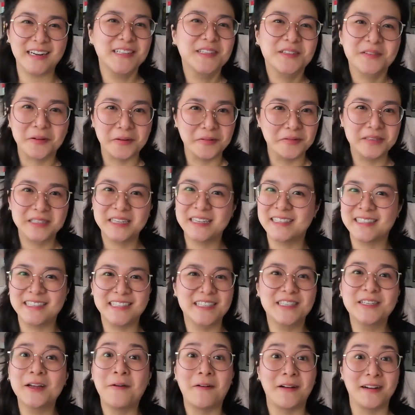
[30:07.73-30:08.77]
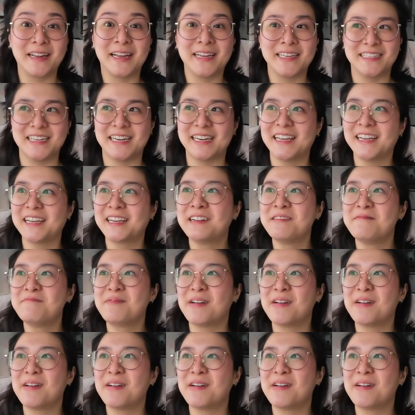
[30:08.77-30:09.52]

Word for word: It's gross. It's so unhygienic.